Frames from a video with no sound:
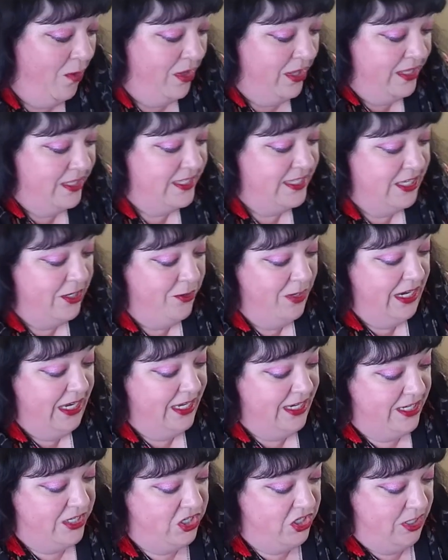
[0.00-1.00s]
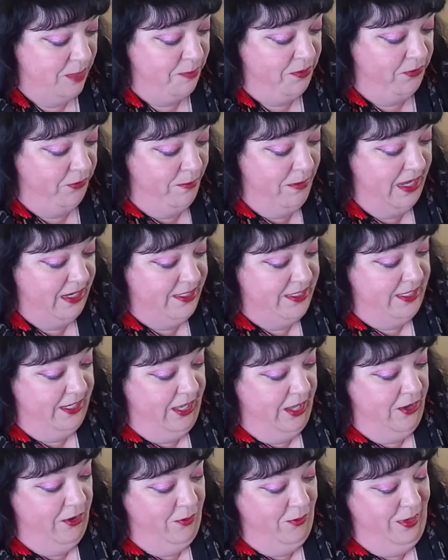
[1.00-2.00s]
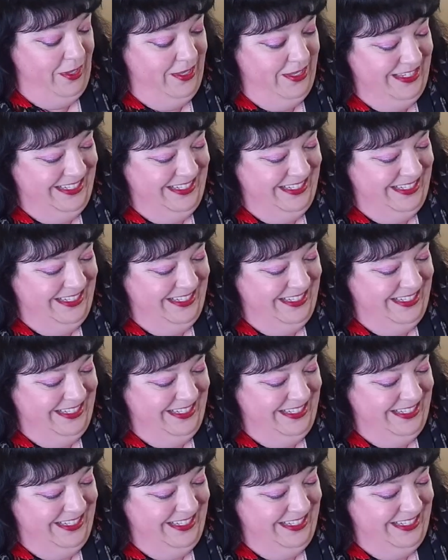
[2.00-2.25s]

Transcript: well, considering it is shipped from Mexico.